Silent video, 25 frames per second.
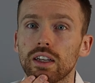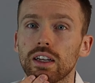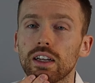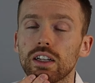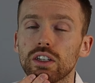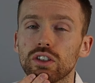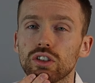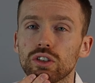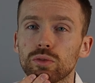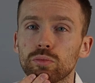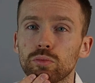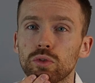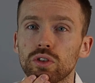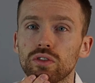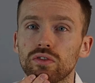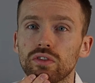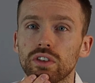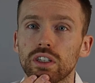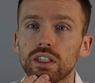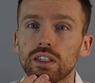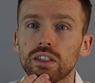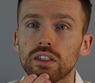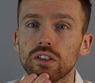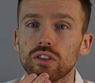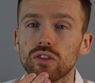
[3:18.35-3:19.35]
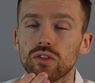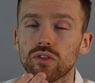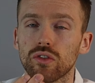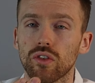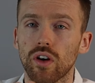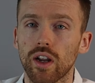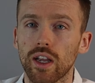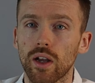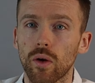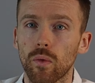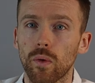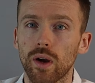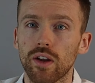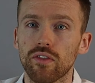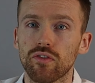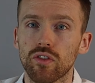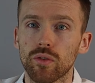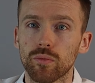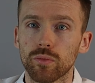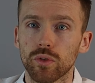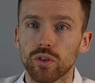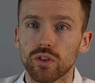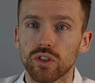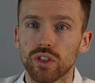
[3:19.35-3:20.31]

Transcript: and just moving straight away from your